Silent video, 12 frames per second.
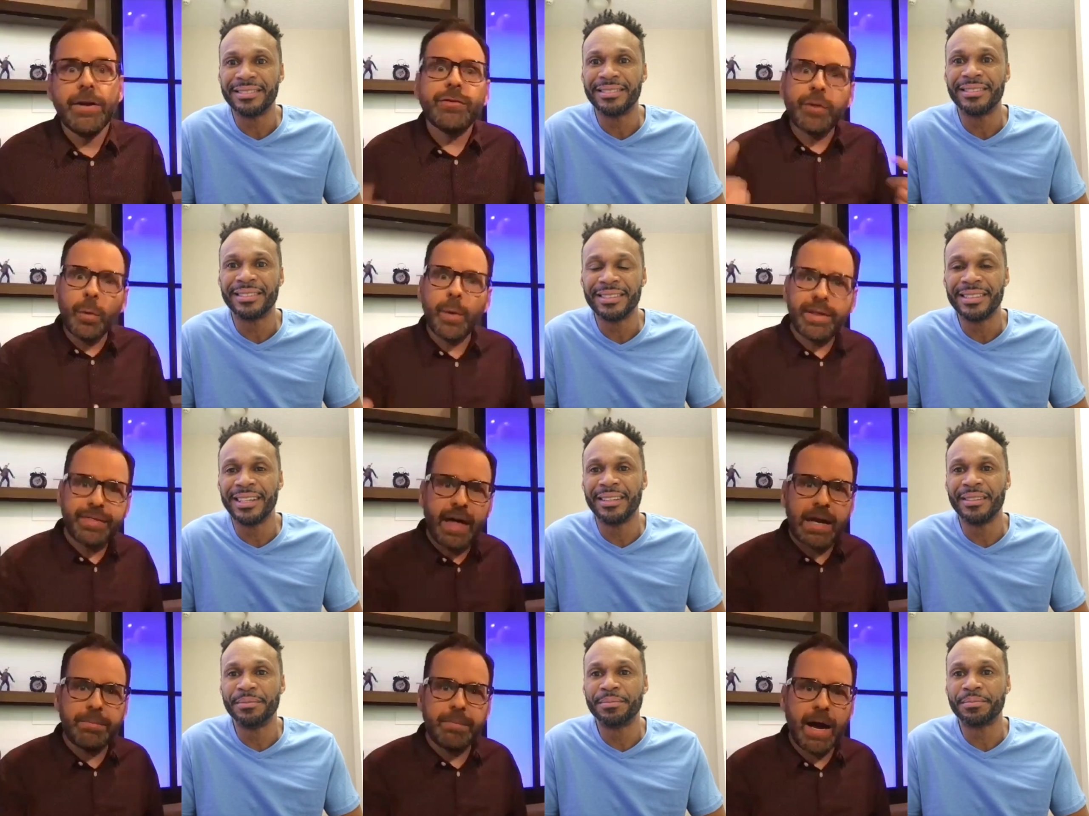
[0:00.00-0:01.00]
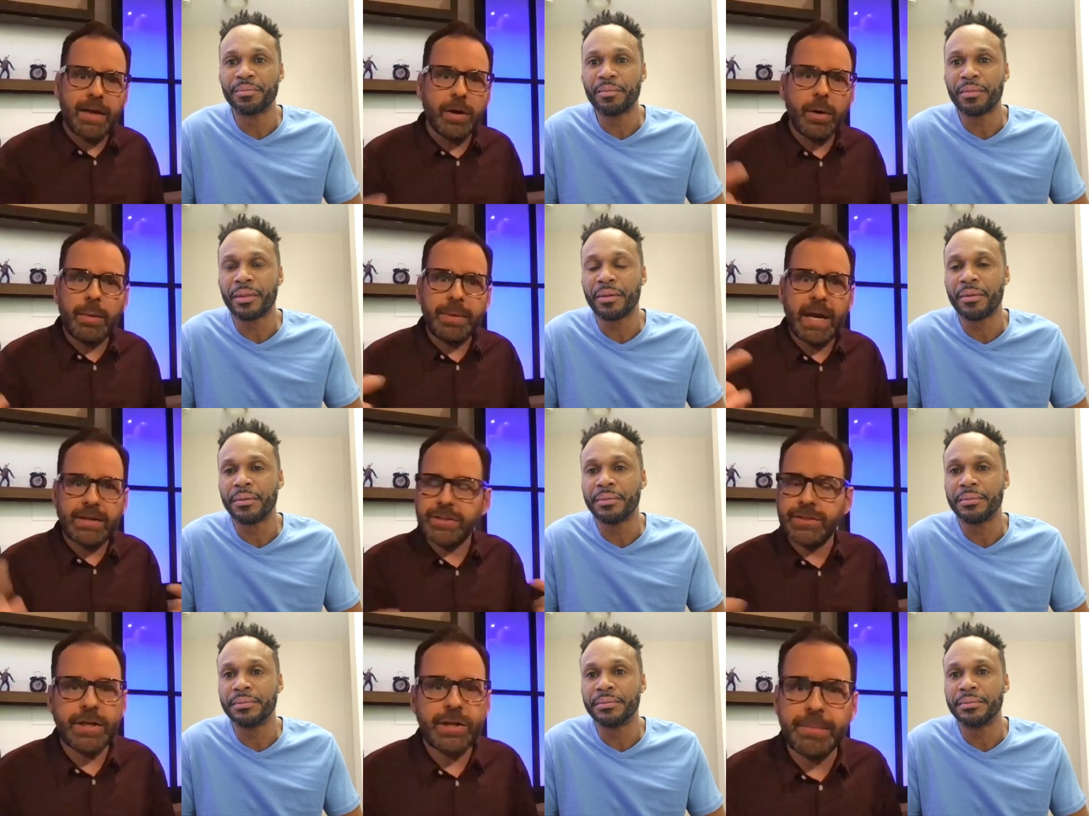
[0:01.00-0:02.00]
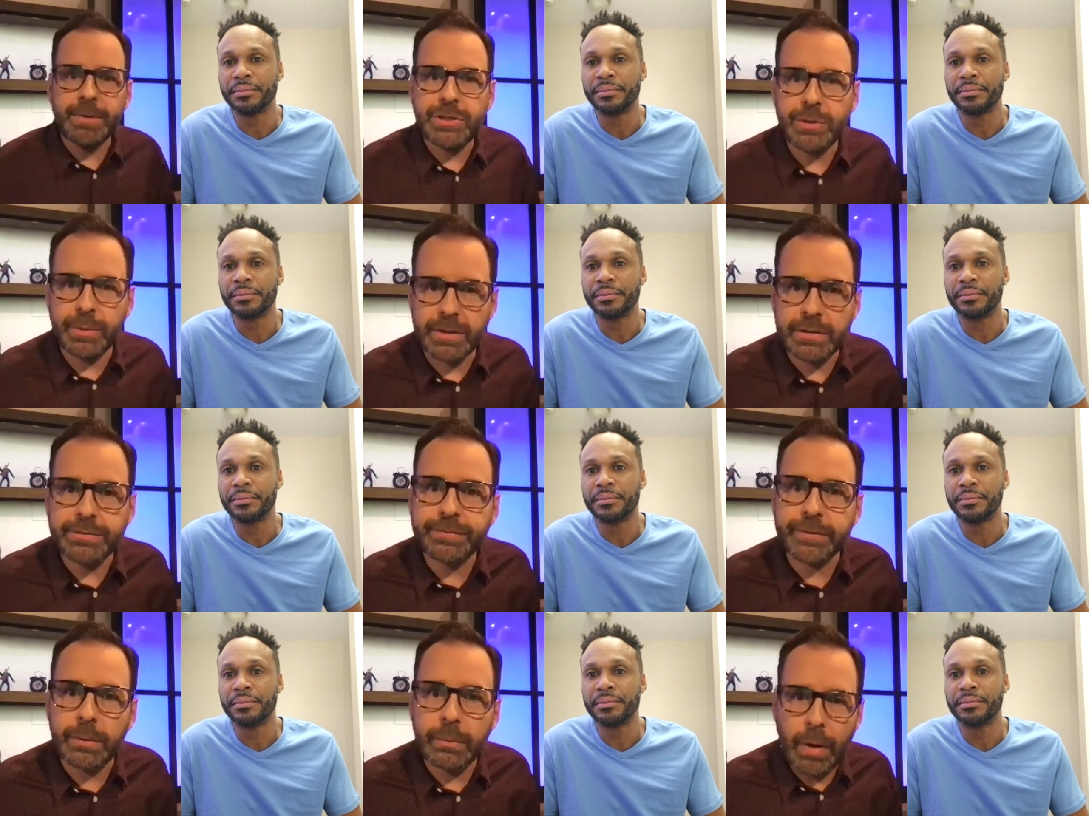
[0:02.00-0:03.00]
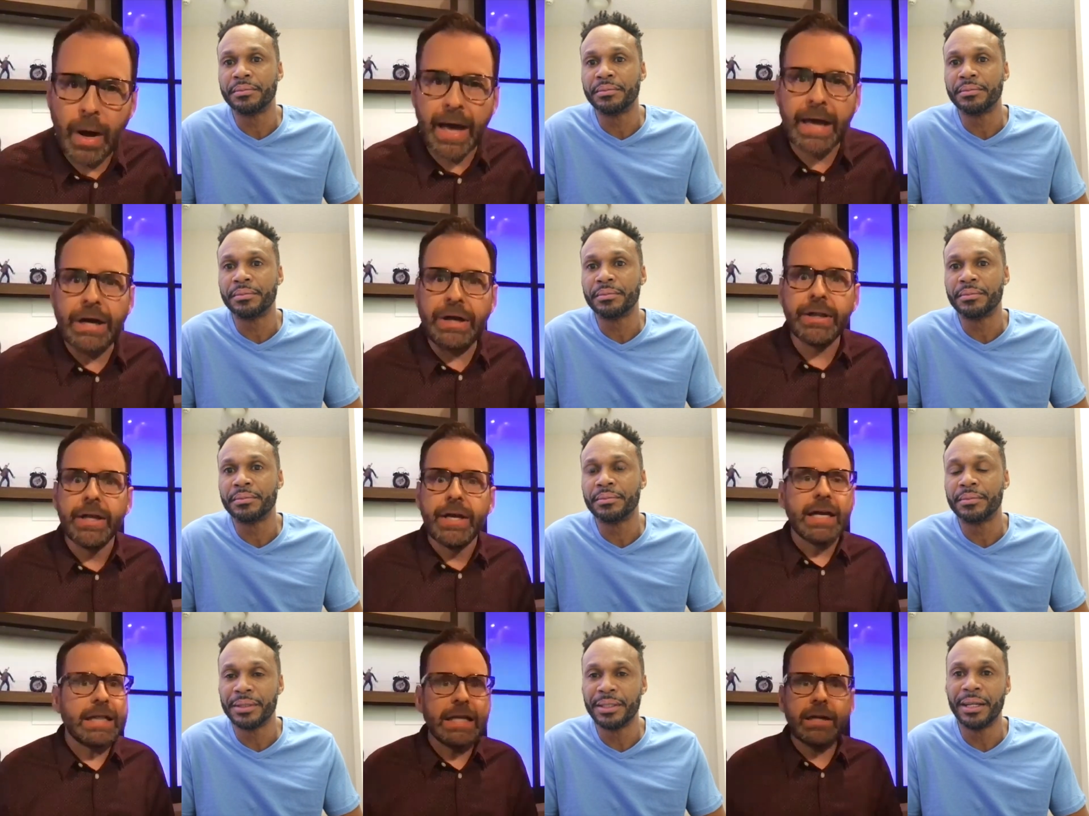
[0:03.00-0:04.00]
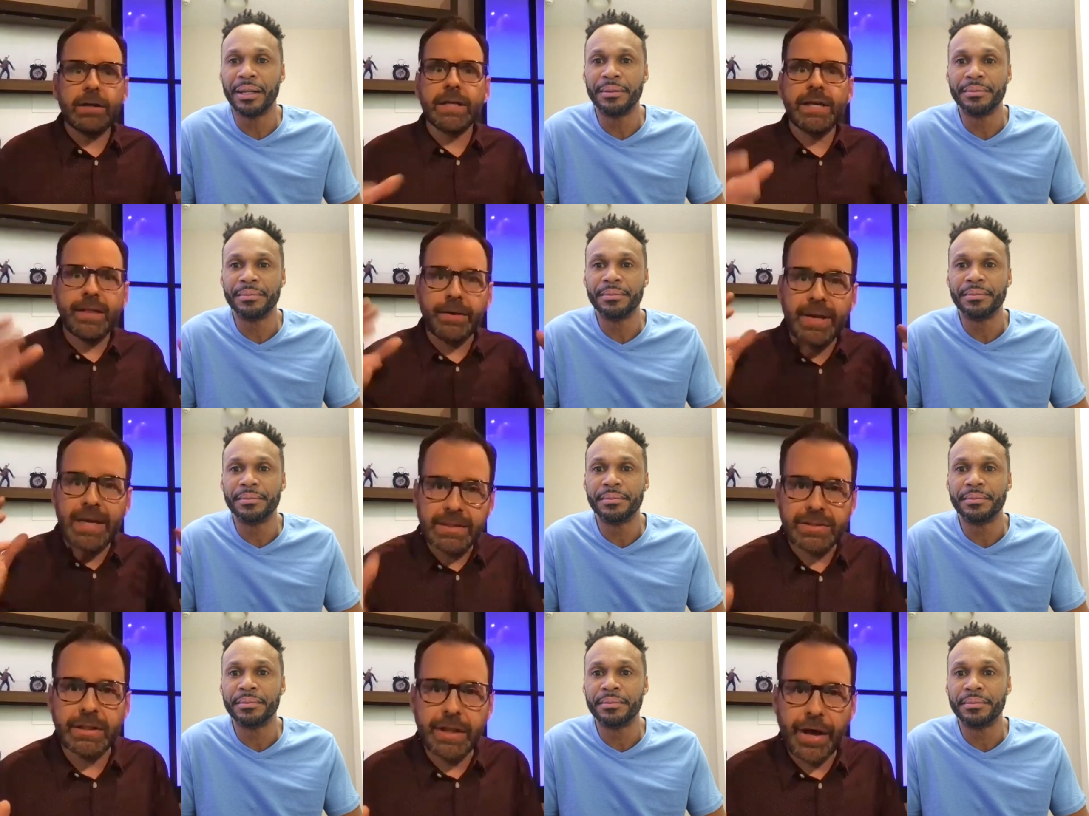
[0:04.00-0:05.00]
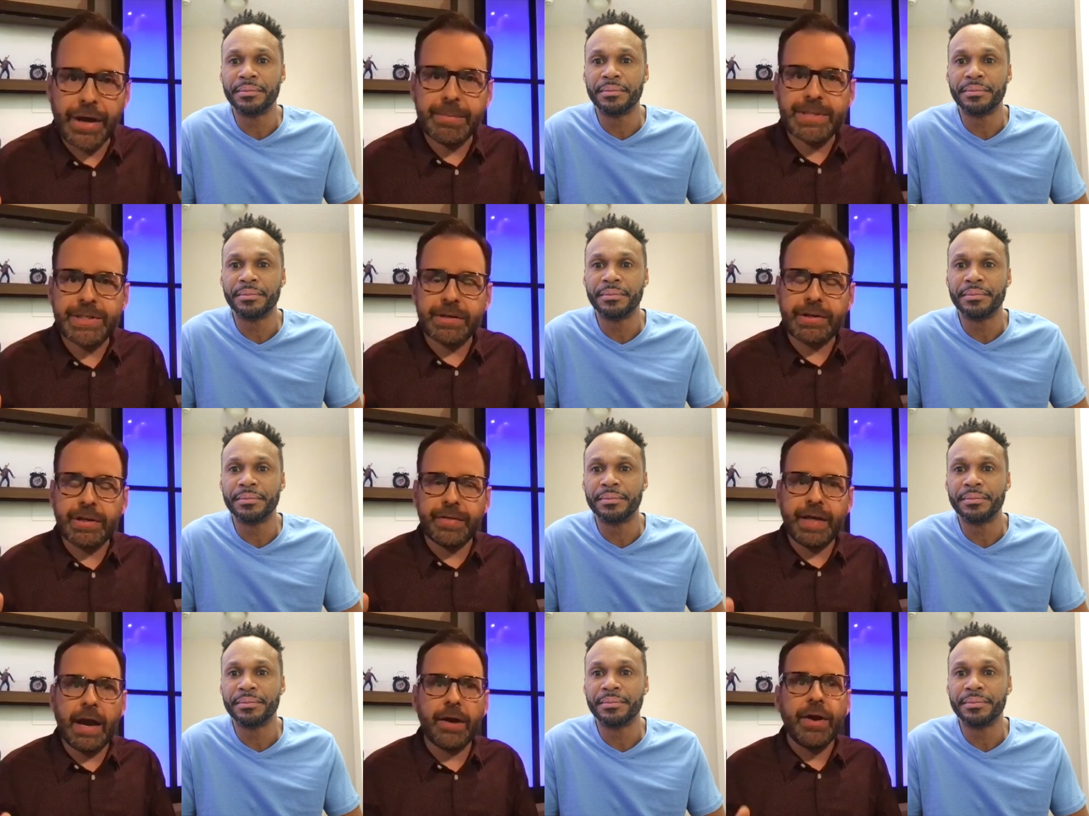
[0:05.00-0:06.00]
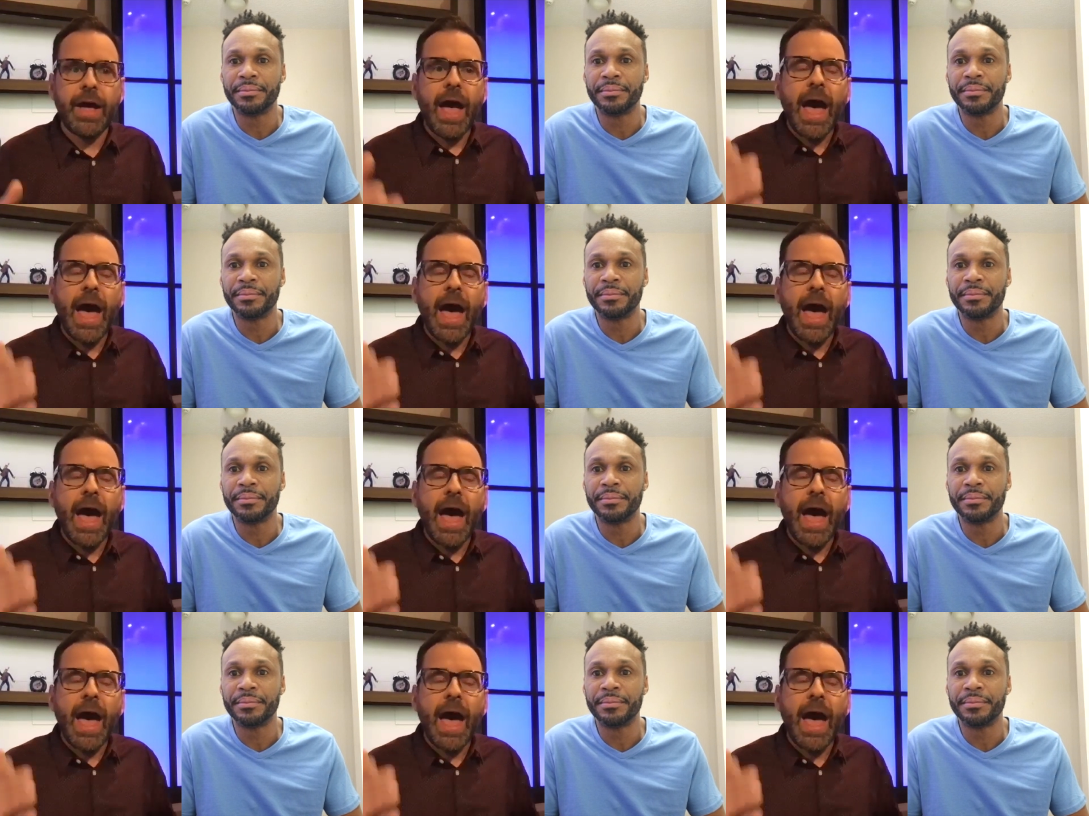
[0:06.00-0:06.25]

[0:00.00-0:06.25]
Speaker 1: So, with that in mind, though, I mean, as you said, you've been doing this for a while. Clearly, there is a lot of material there.